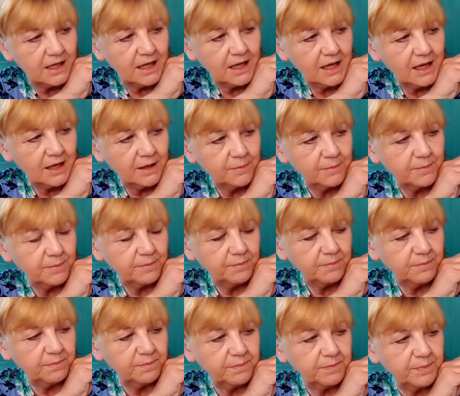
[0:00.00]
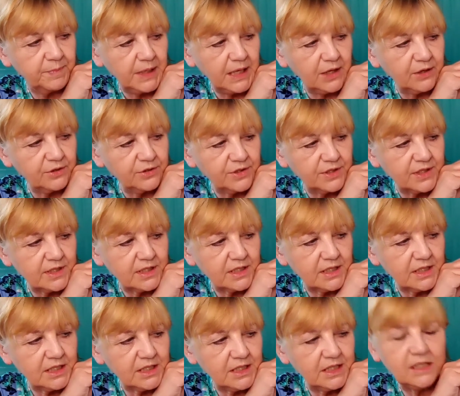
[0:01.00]
Um, because
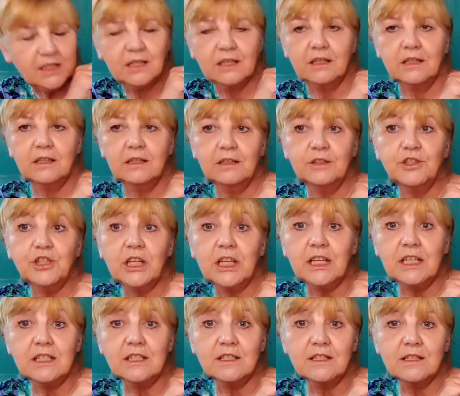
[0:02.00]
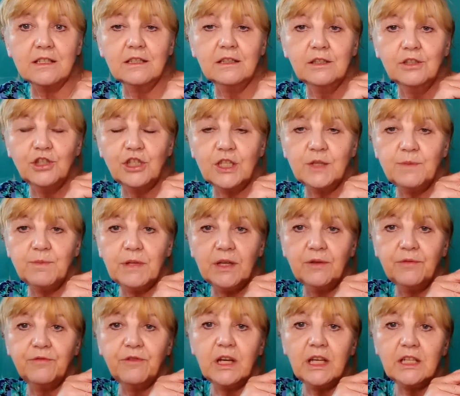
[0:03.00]
she is. She's been
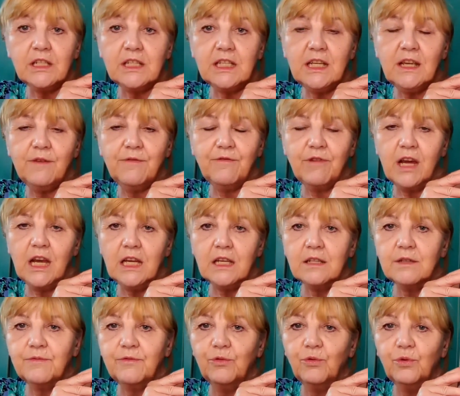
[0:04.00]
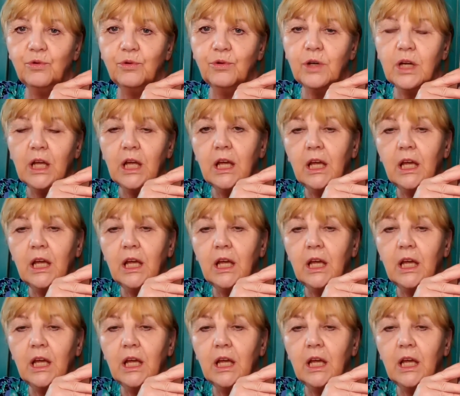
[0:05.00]
a friend, dear friend for,